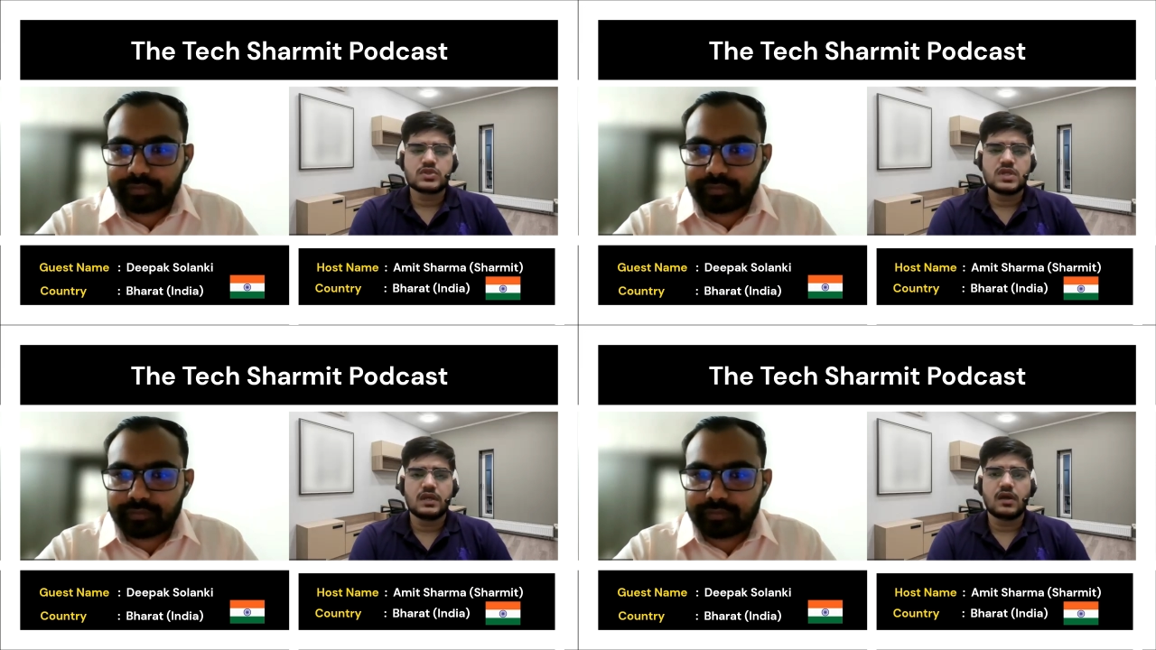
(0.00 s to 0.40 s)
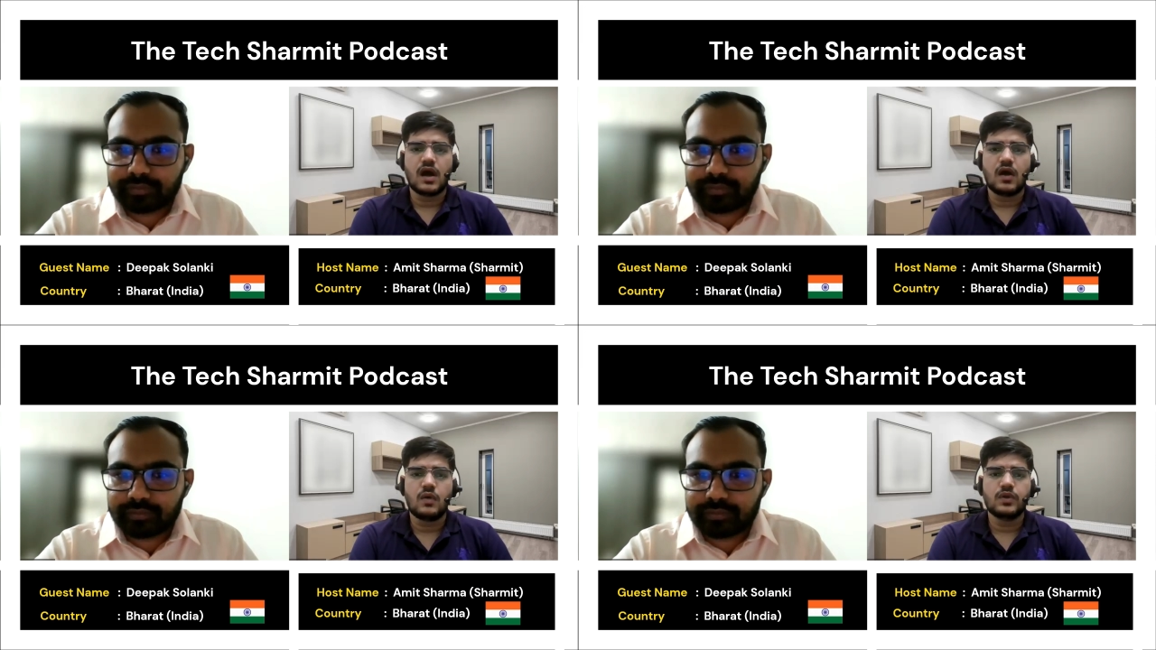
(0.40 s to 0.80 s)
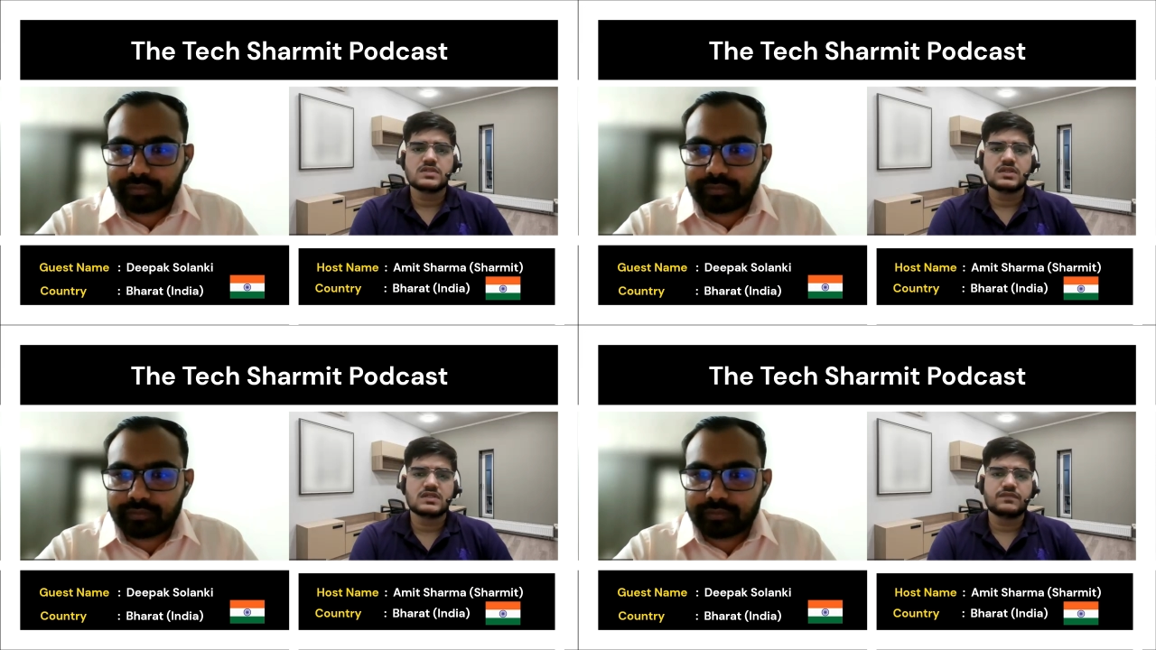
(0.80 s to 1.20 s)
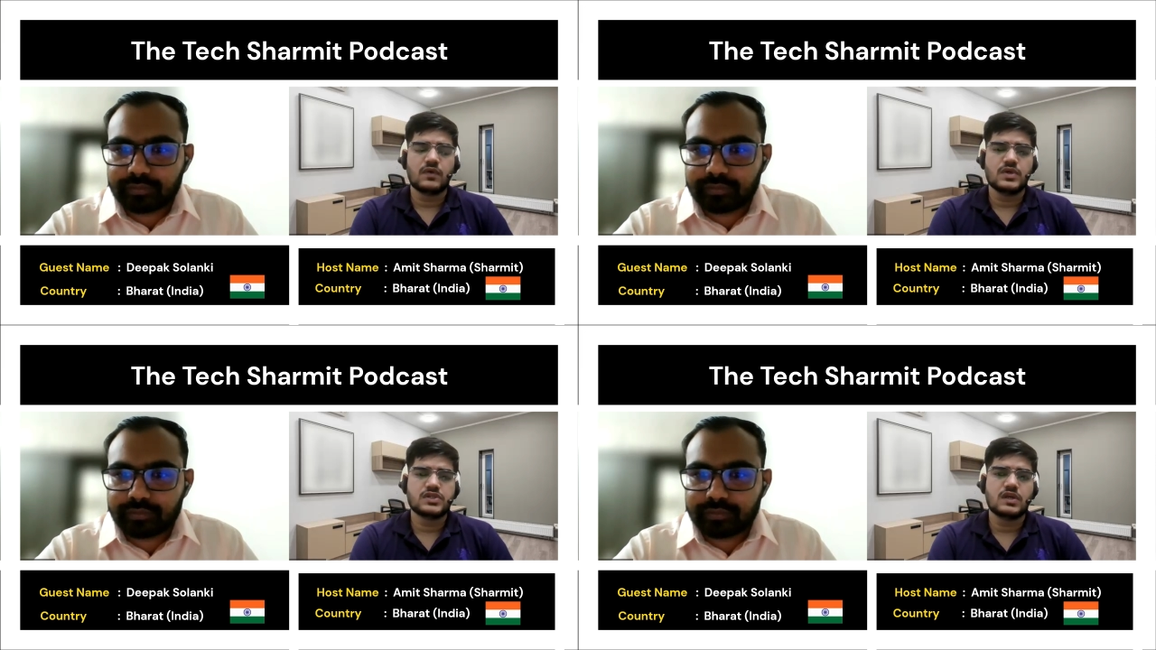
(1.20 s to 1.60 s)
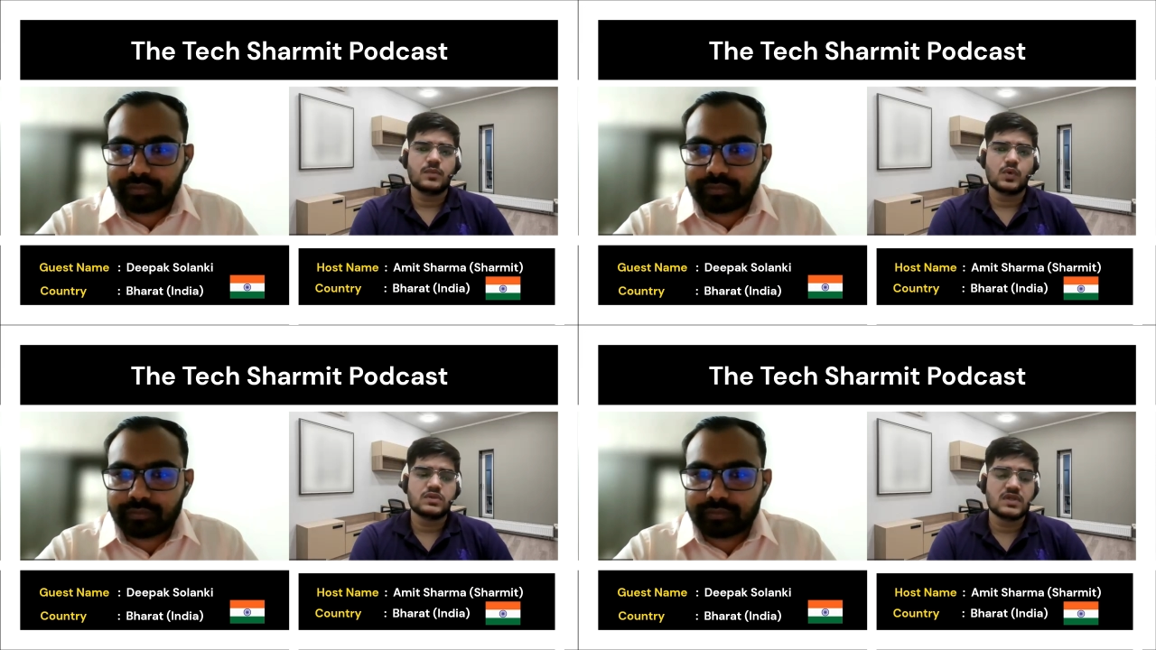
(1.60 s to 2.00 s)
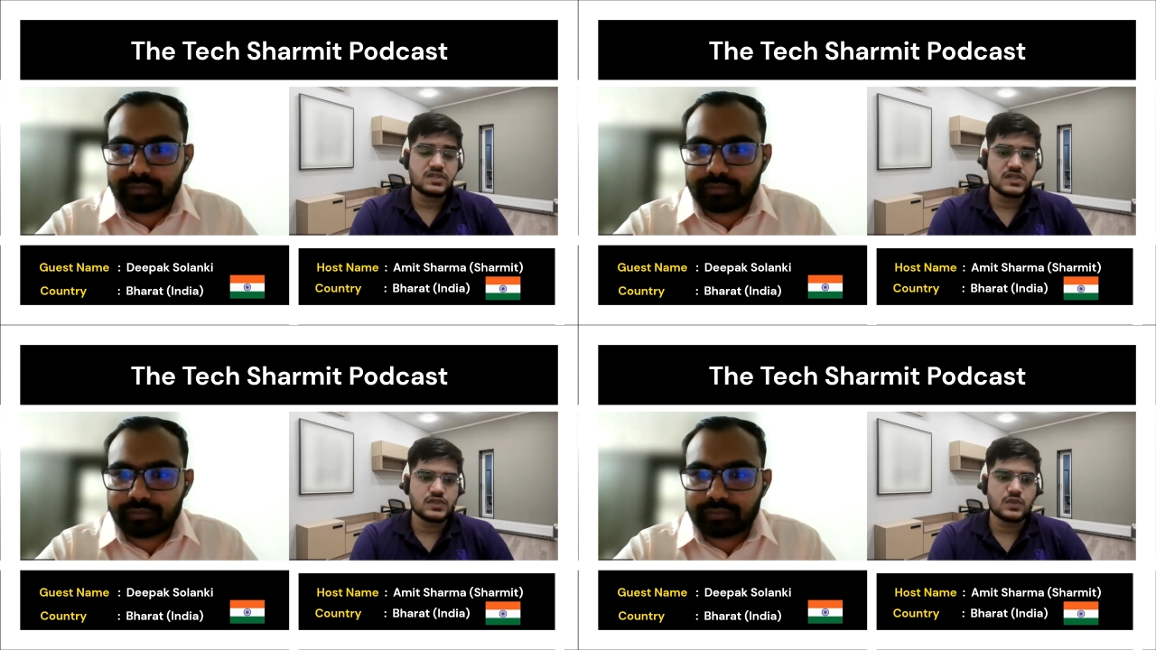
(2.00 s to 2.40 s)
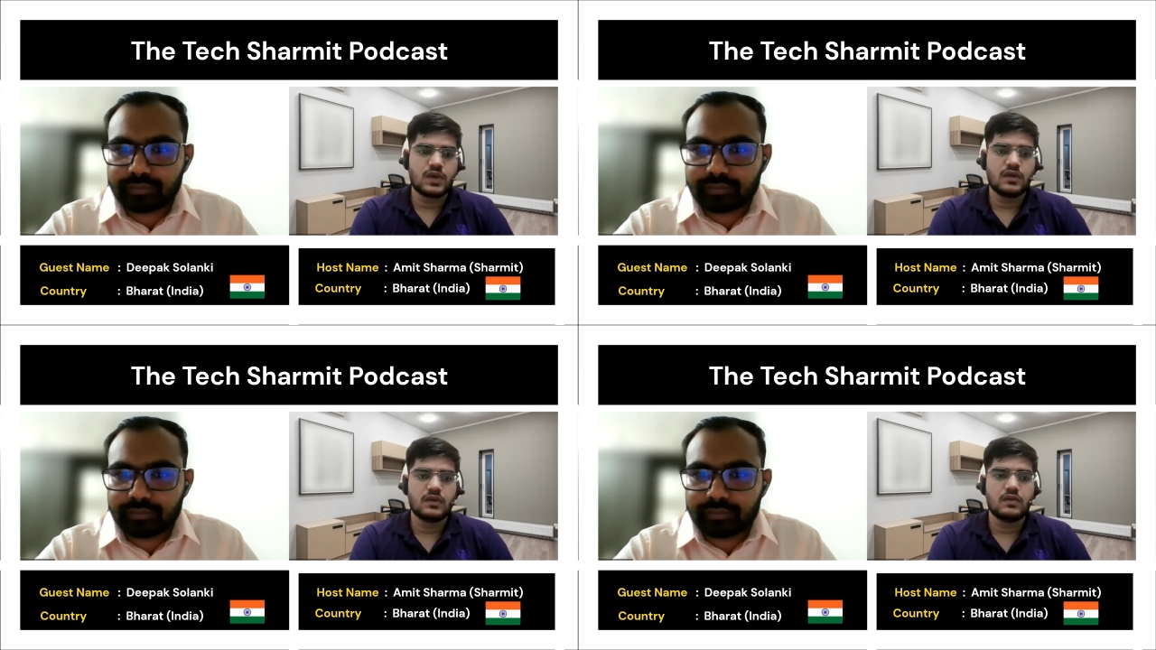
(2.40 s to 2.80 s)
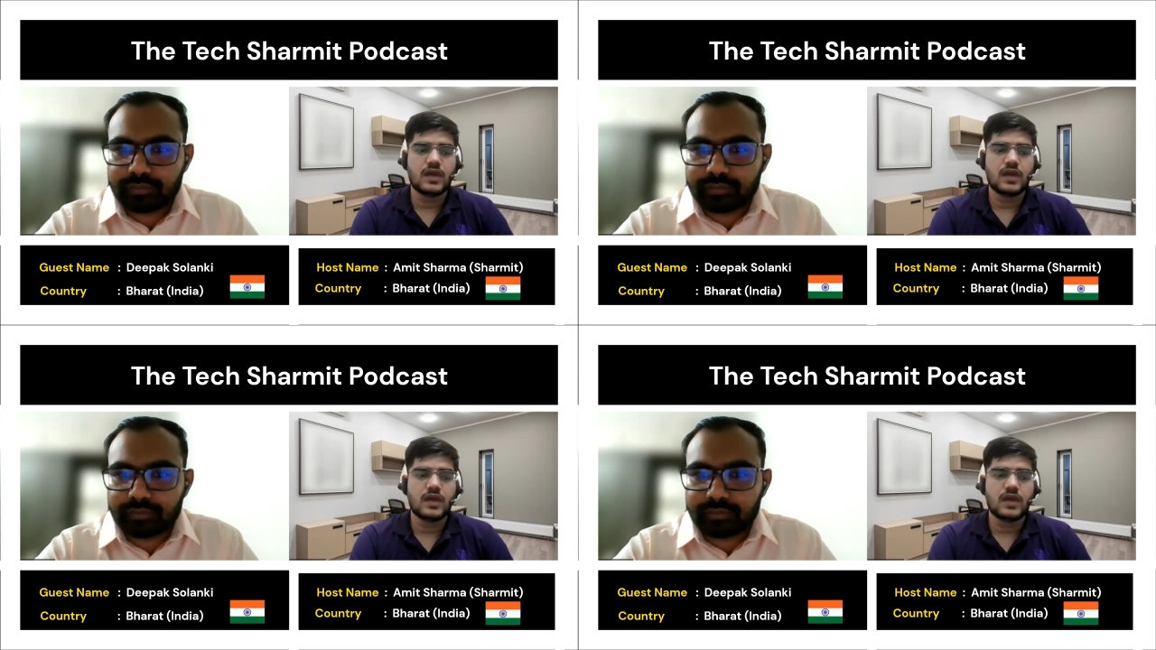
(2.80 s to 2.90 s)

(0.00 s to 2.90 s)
Speaker 1: Like, how does this foundation approach this issue? And